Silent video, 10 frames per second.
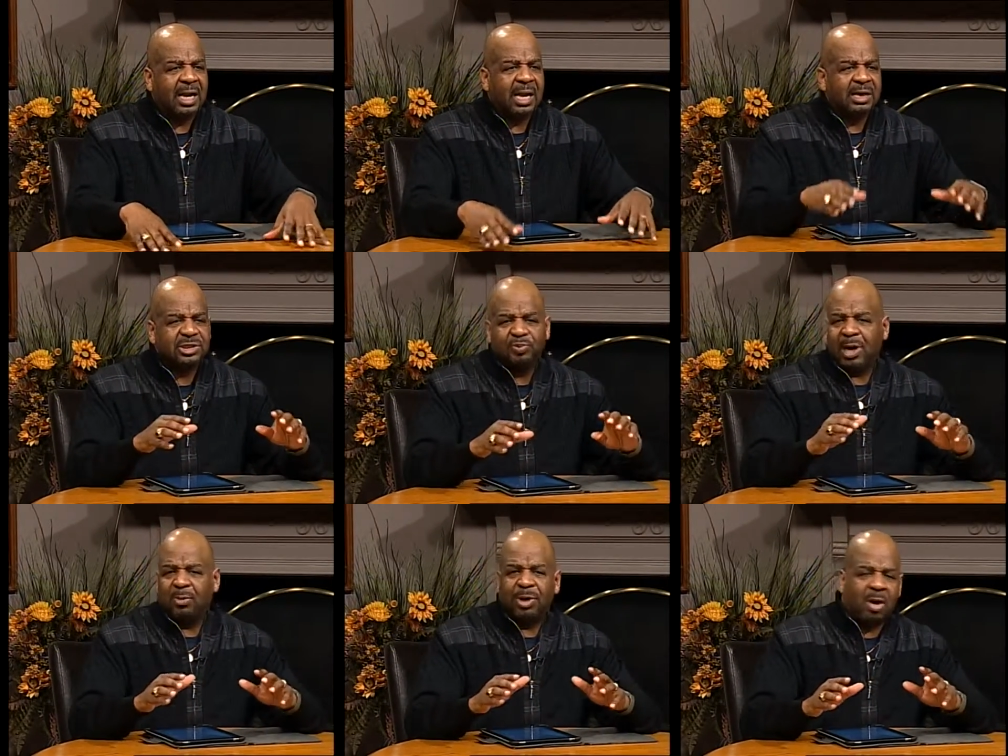And yeah. this is what
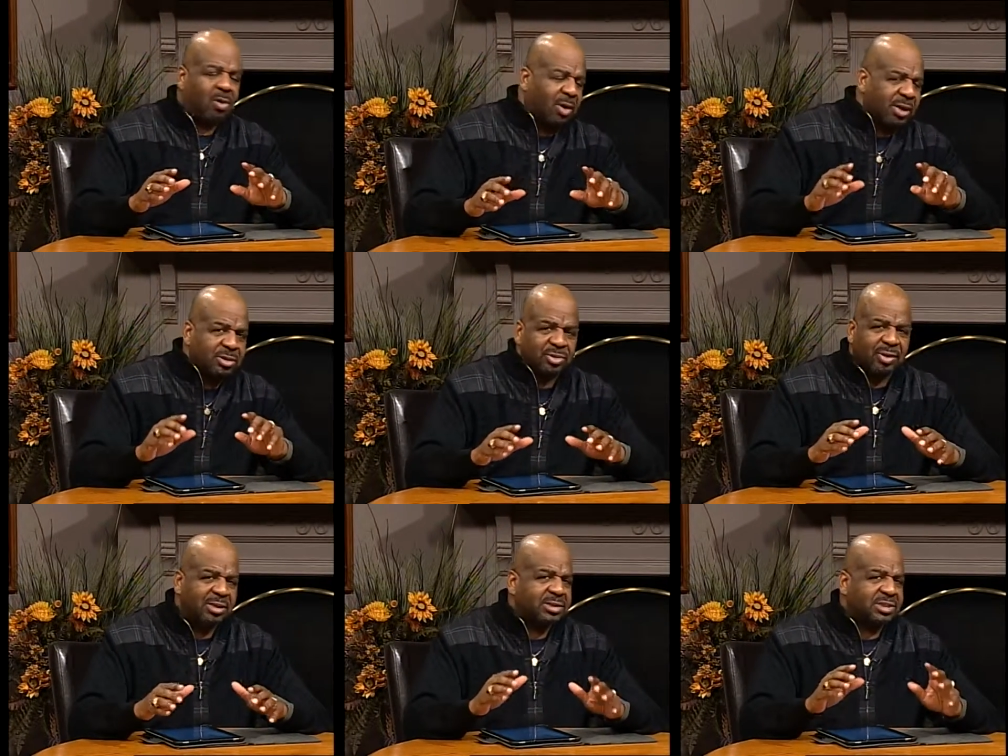I want our audience to
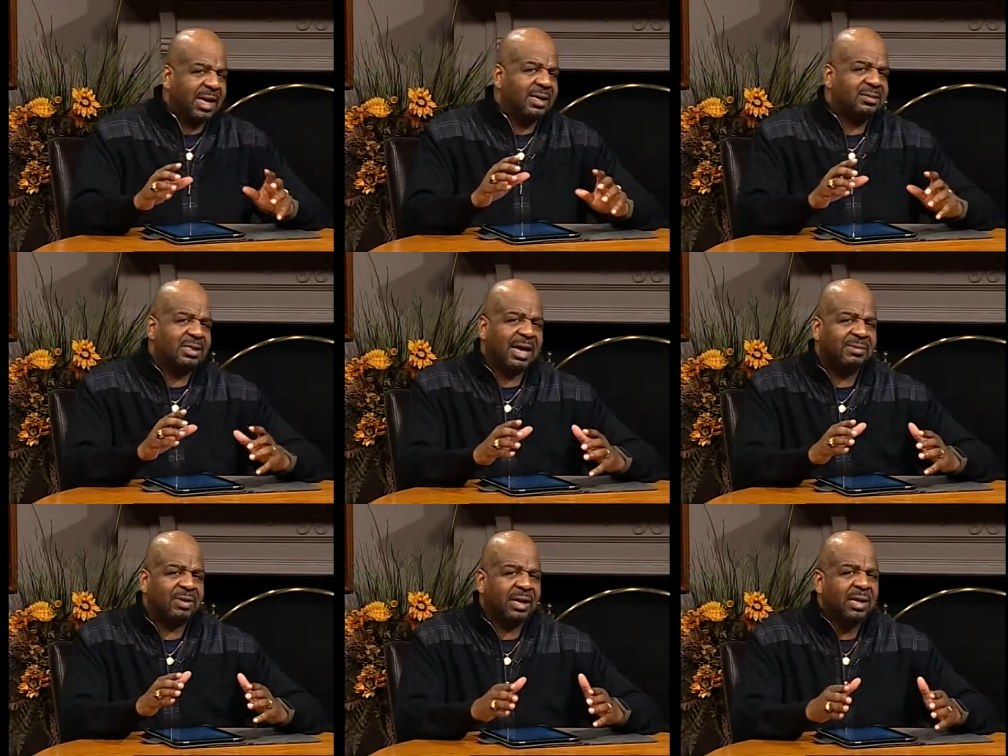understand
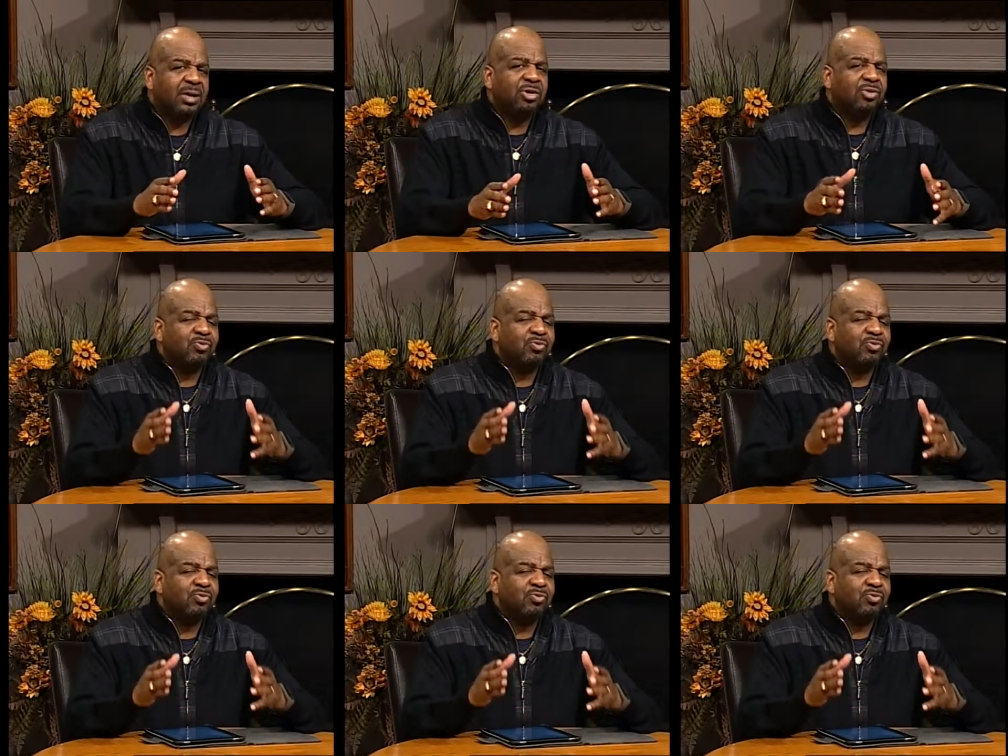tonight that you